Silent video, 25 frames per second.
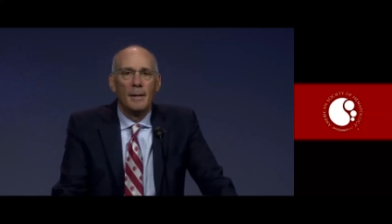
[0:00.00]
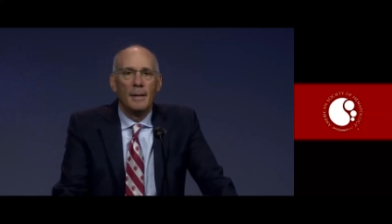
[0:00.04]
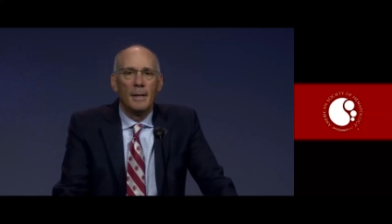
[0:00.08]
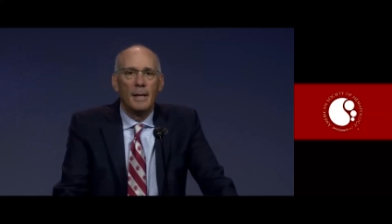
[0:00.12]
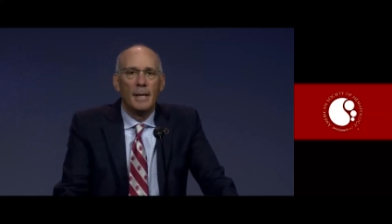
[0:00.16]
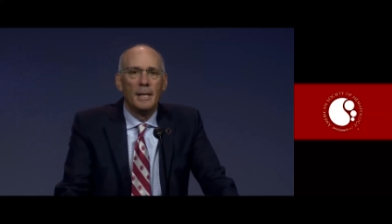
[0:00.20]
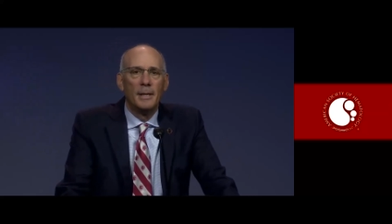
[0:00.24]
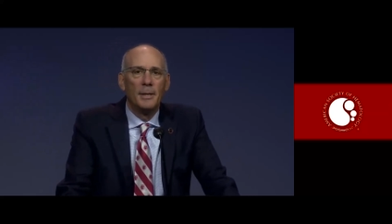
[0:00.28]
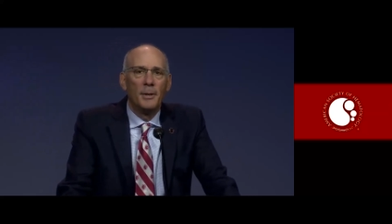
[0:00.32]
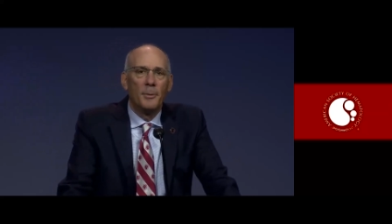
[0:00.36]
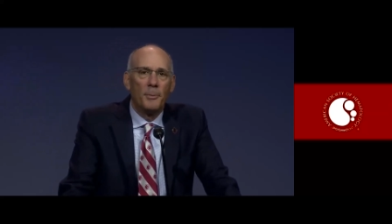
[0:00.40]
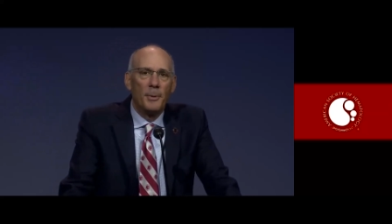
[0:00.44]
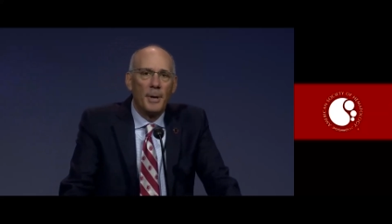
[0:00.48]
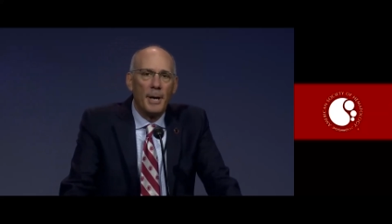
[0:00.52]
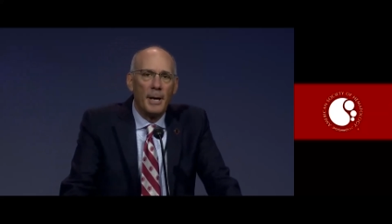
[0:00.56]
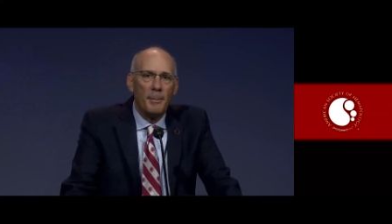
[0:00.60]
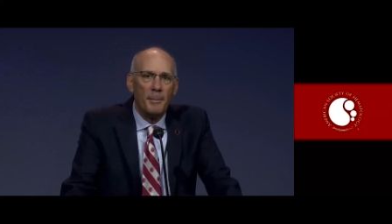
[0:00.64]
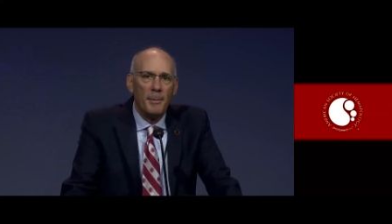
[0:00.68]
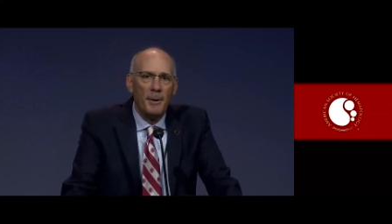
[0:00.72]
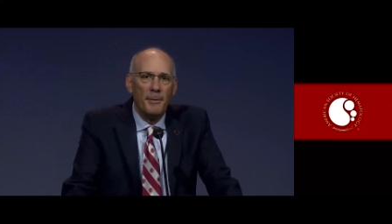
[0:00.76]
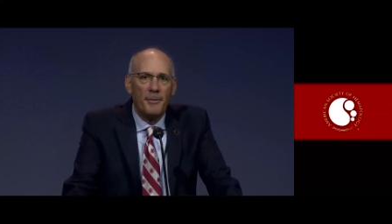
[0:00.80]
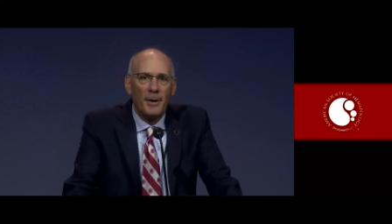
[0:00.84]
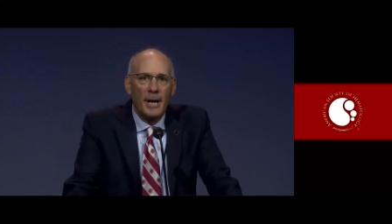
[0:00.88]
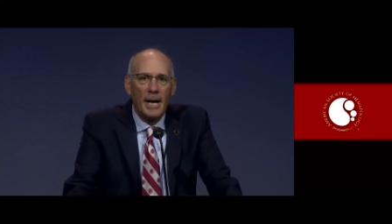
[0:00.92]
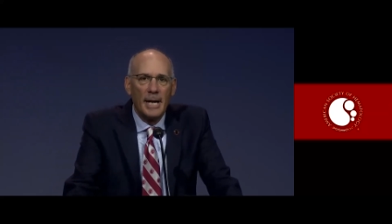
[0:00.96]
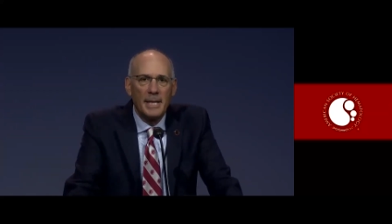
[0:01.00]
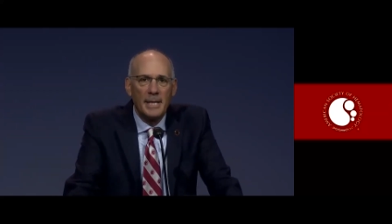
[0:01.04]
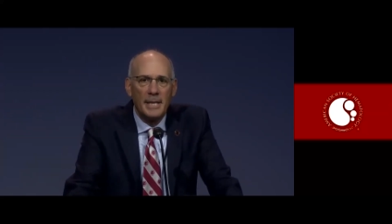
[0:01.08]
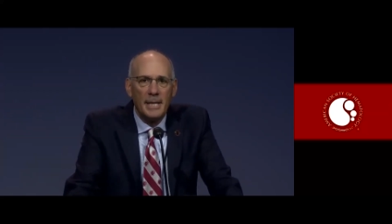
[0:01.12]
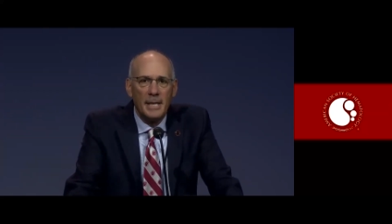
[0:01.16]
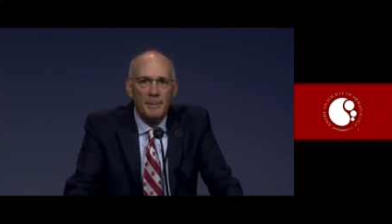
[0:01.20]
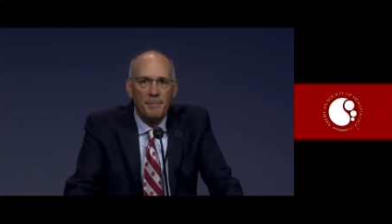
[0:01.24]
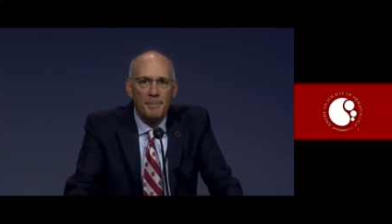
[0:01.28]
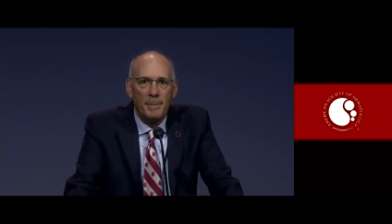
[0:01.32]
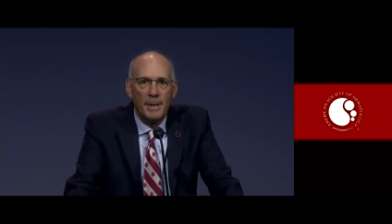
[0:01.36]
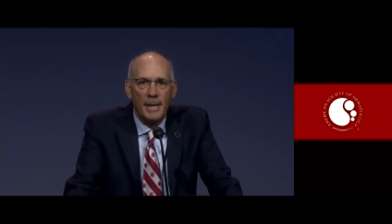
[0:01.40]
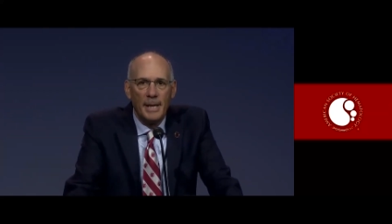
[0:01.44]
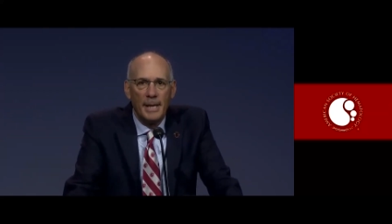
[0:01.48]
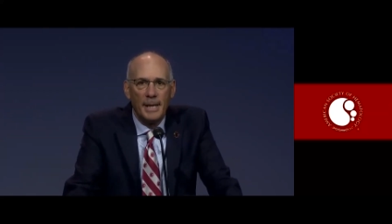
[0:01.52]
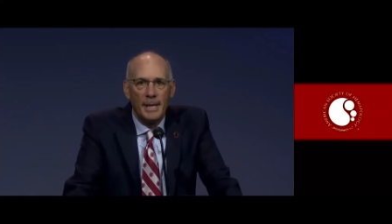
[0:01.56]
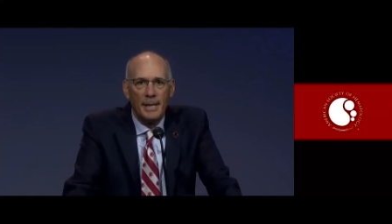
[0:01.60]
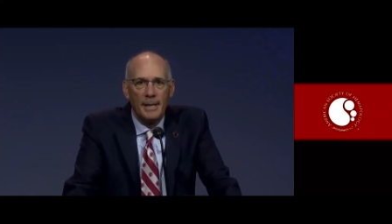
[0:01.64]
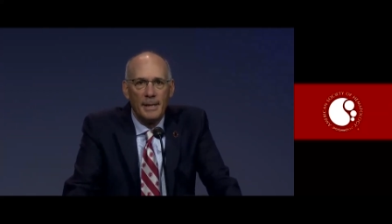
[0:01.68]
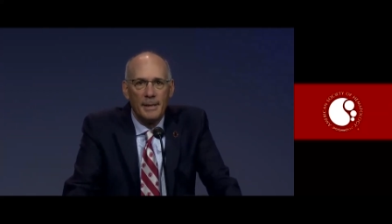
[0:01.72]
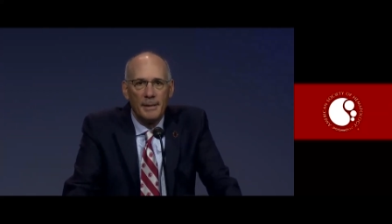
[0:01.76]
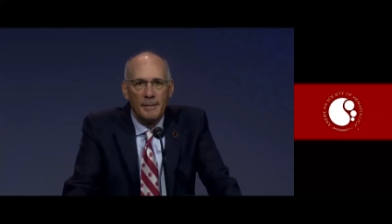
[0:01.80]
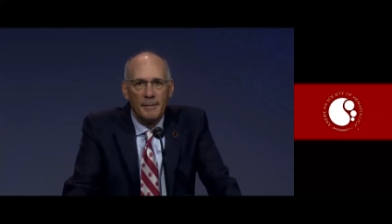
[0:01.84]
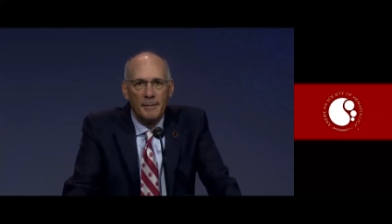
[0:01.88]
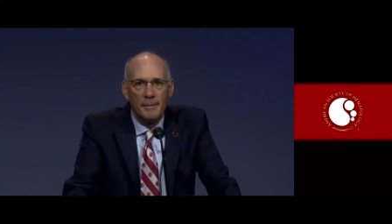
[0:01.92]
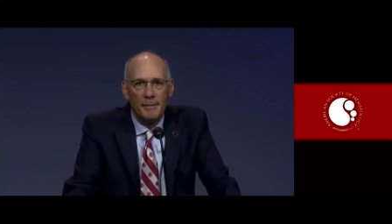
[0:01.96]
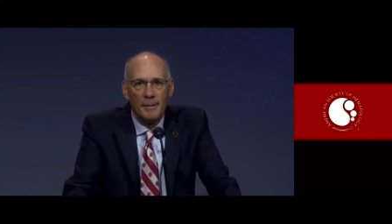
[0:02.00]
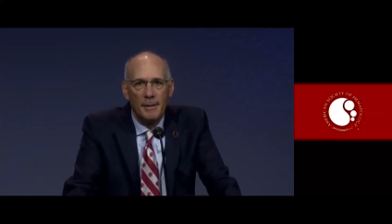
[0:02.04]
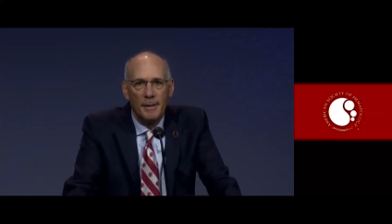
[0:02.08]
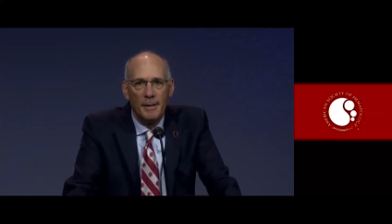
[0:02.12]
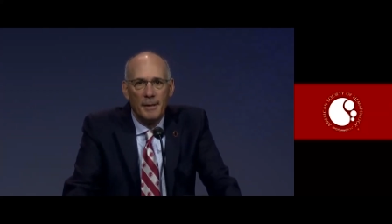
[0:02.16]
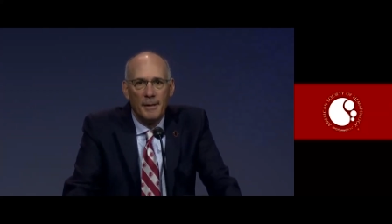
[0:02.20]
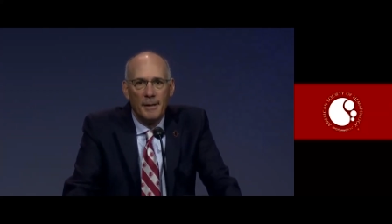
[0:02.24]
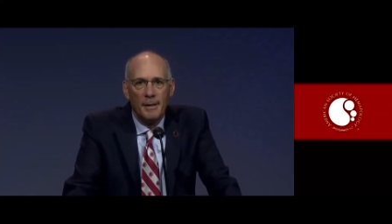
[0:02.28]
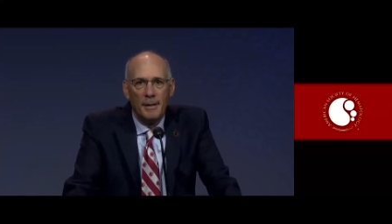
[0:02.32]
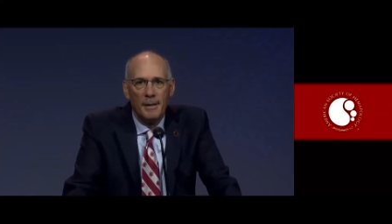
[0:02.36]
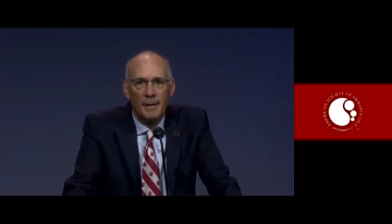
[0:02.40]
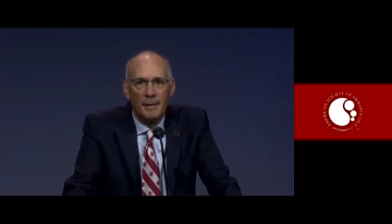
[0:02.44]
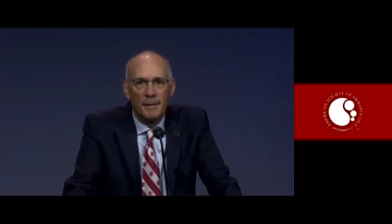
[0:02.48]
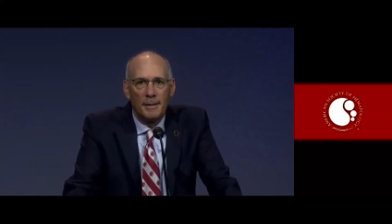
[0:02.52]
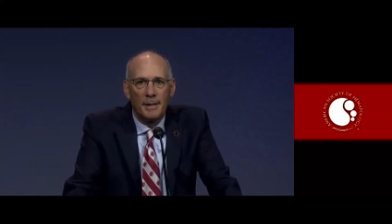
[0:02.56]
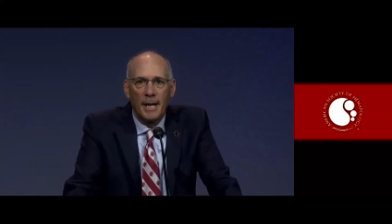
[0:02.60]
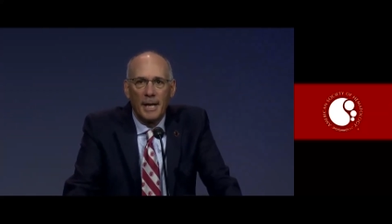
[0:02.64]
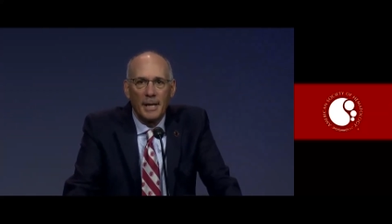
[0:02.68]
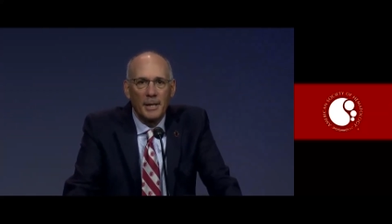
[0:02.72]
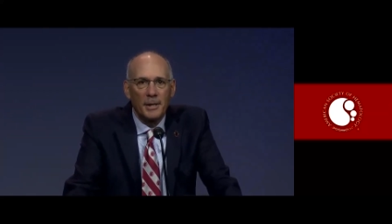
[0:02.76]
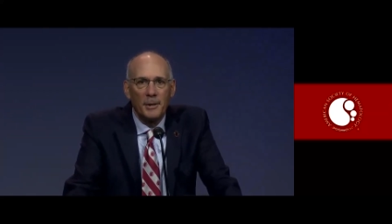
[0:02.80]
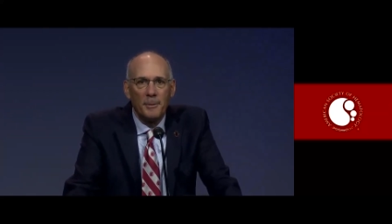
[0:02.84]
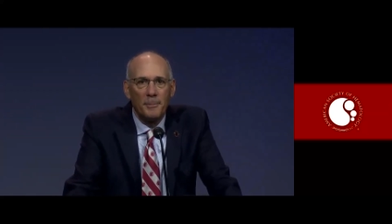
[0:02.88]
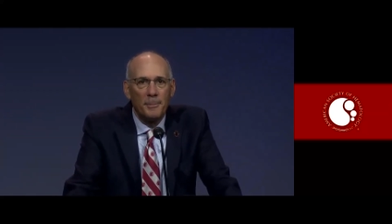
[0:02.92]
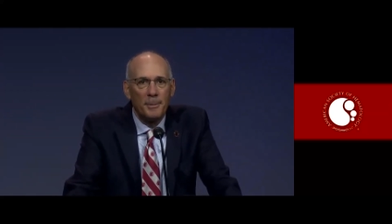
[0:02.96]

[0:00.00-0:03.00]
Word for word: In the realm of ITP, Dr.